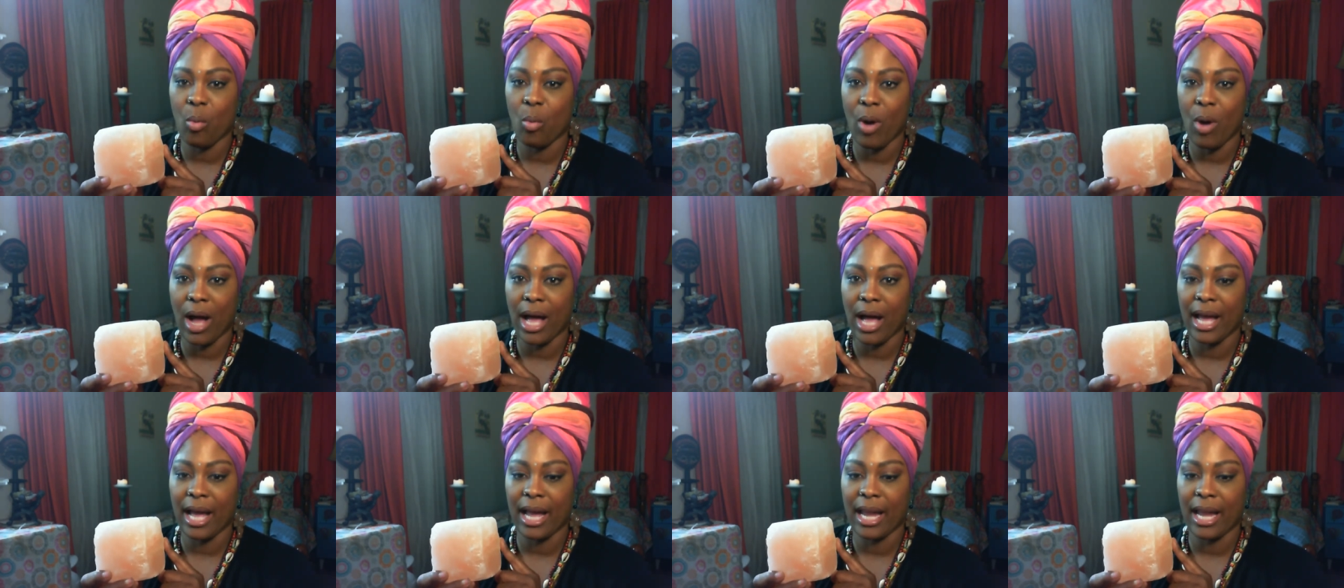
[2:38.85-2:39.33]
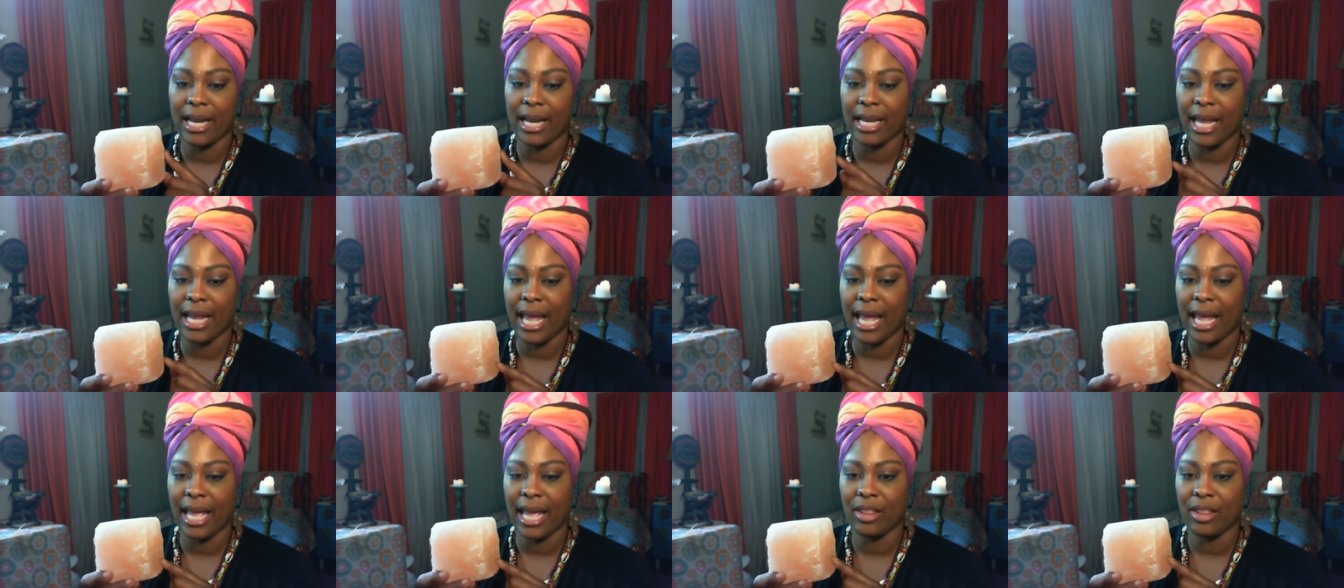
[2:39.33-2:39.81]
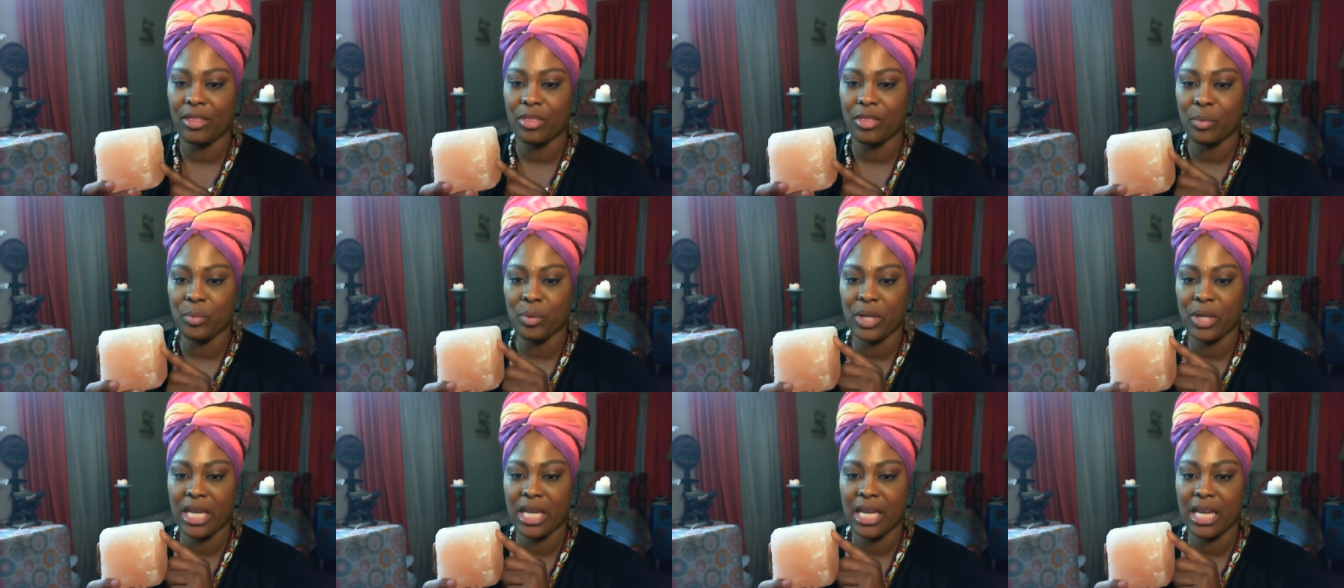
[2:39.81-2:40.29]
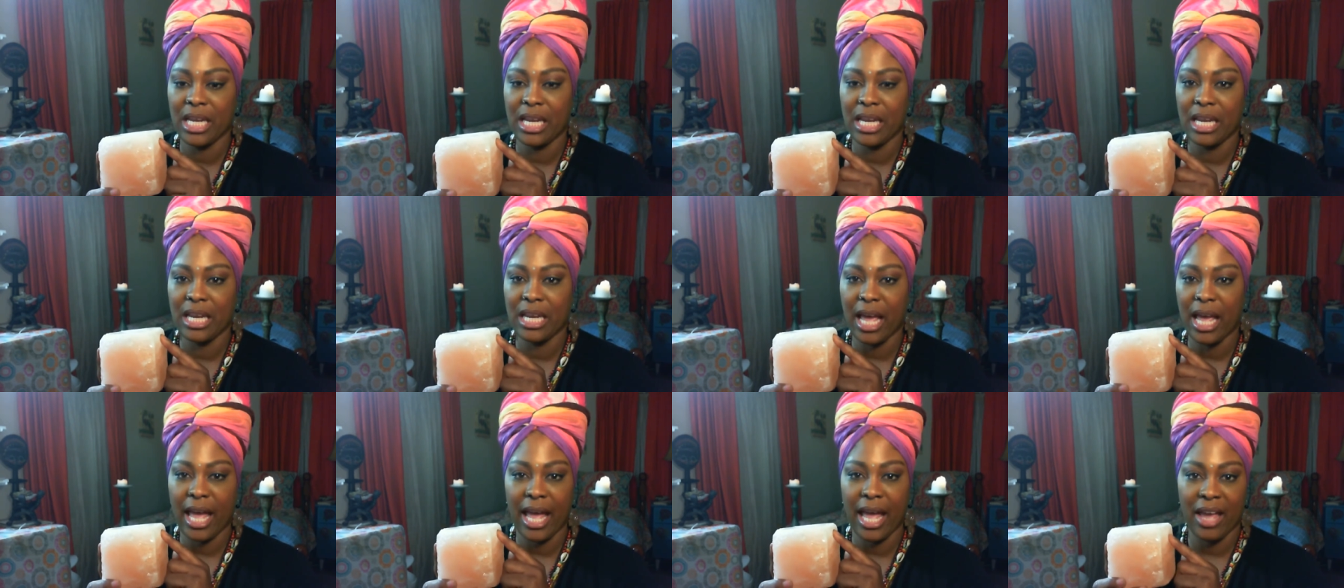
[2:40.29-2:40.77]
wide and three
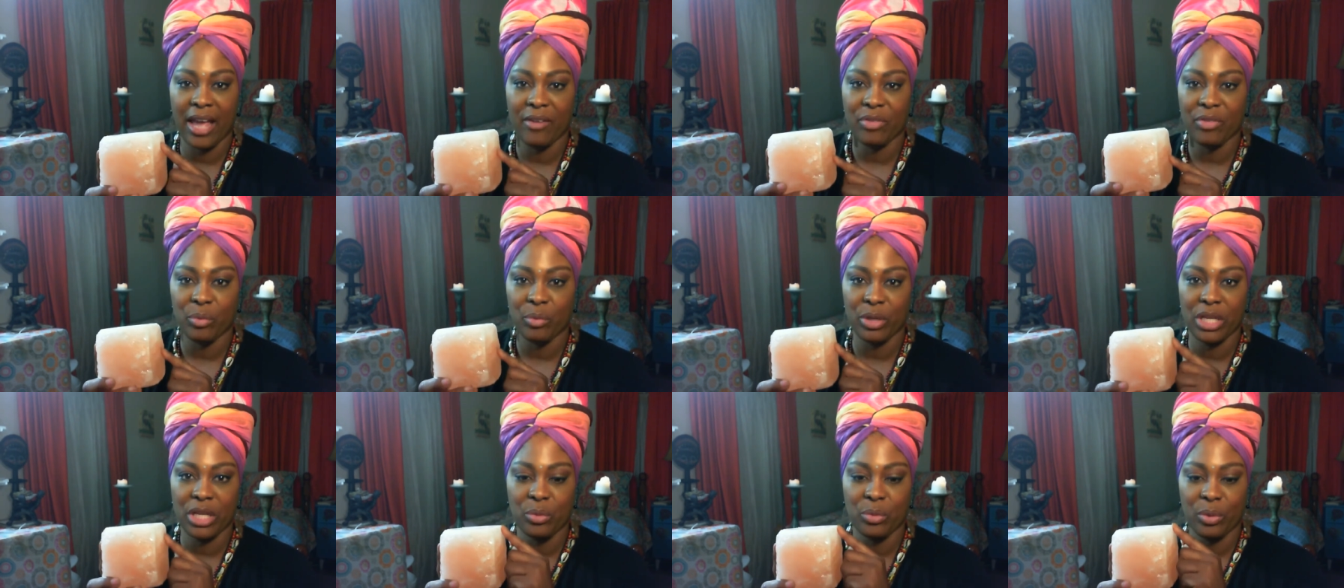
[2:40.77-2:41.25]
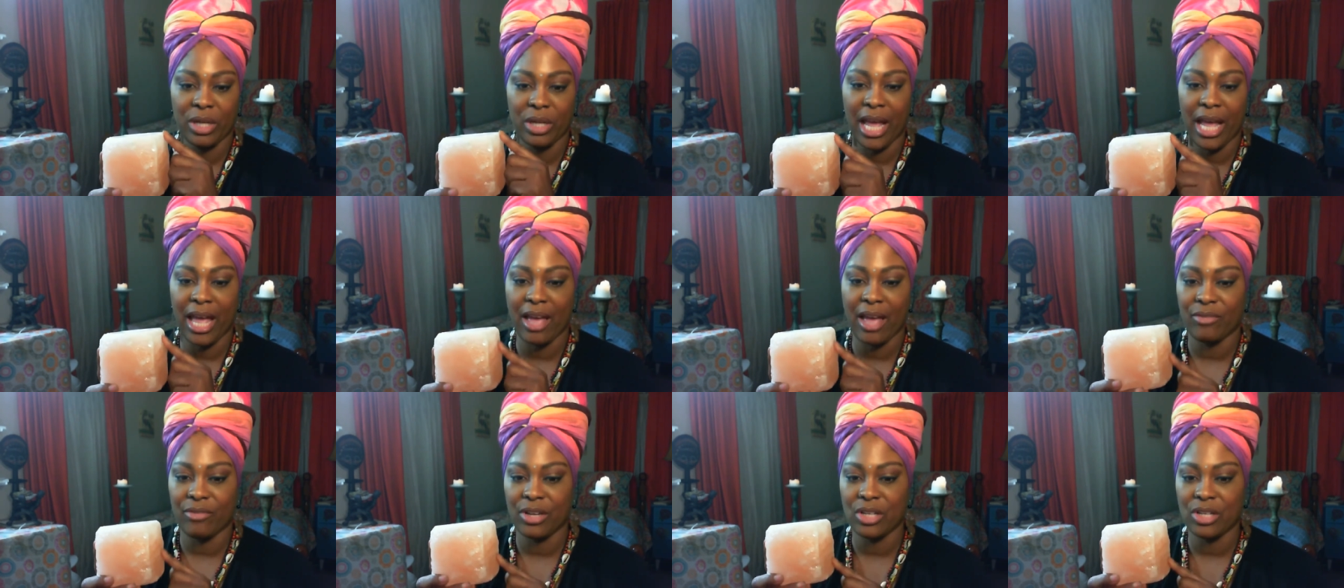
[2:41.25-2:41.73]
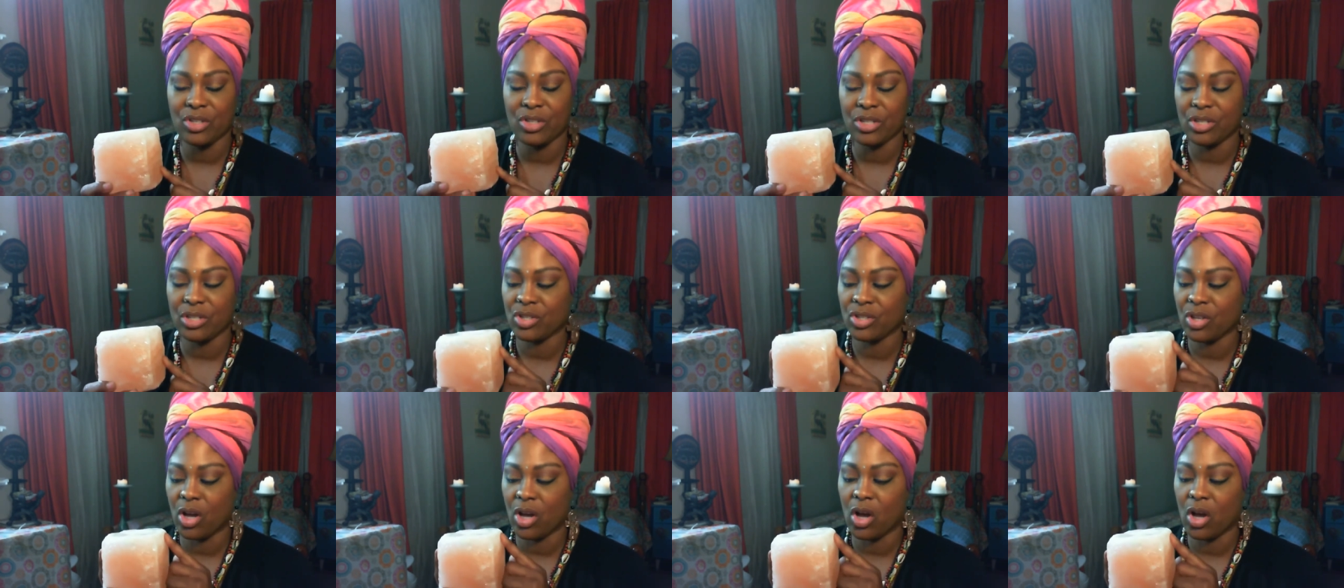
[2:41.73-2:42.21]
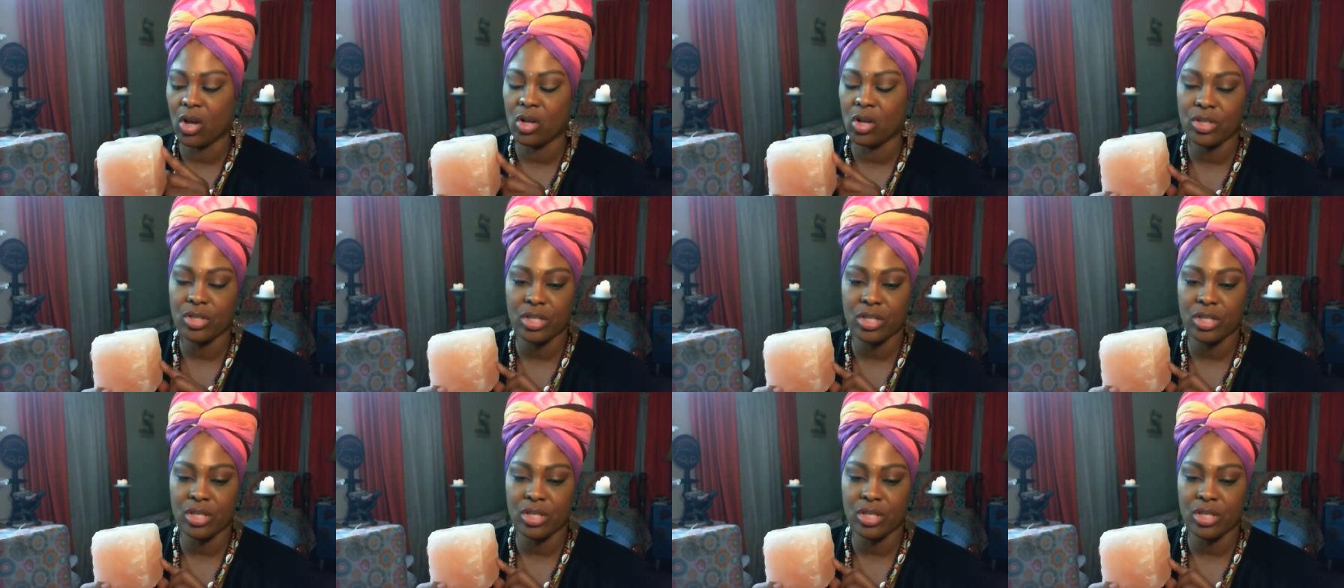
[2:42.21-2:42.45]
and a half, three, three and a half inches tall.